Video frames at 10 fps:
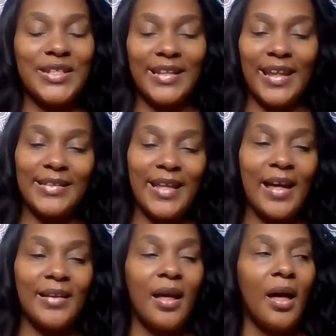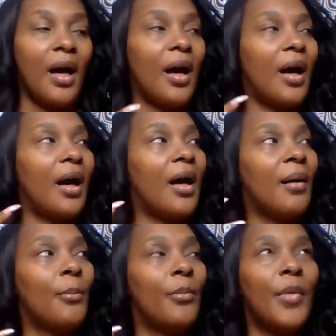like that,
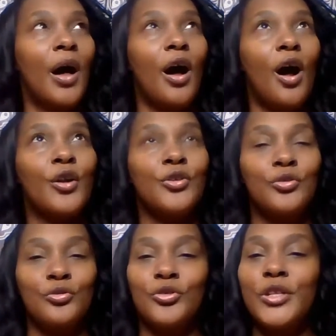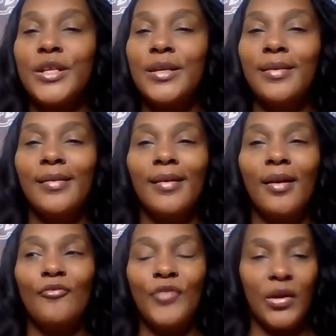are usually
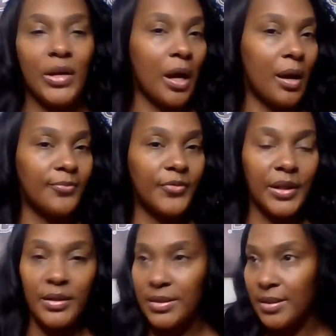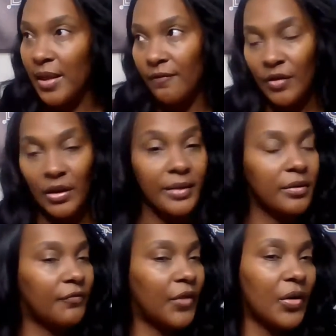very confident. They feel like
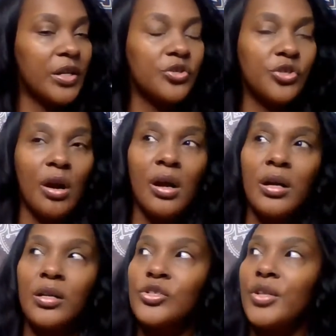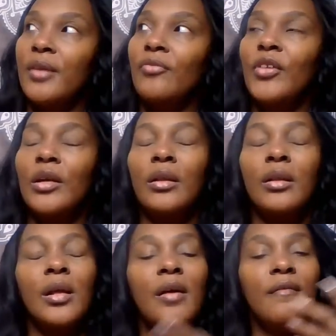they're very in charge. They
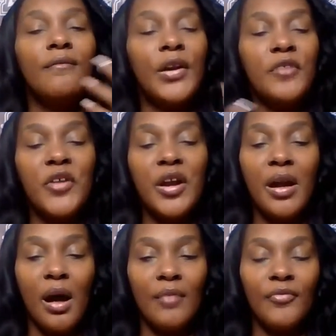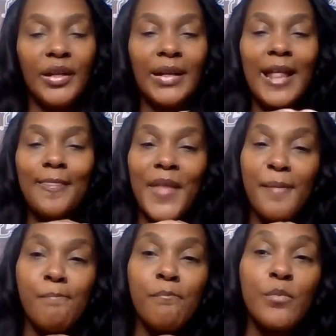feel very, very confident, and they
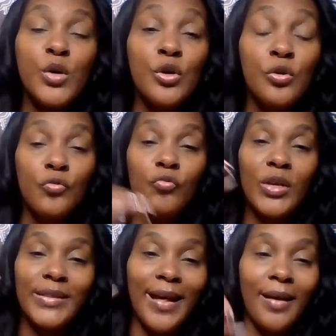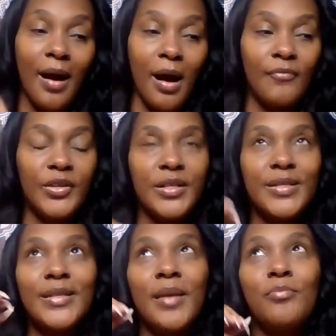move with that confidence.
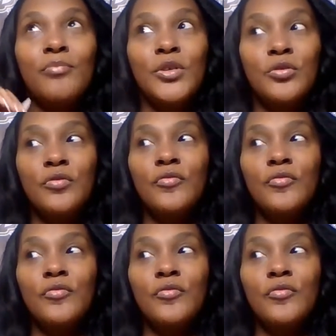They move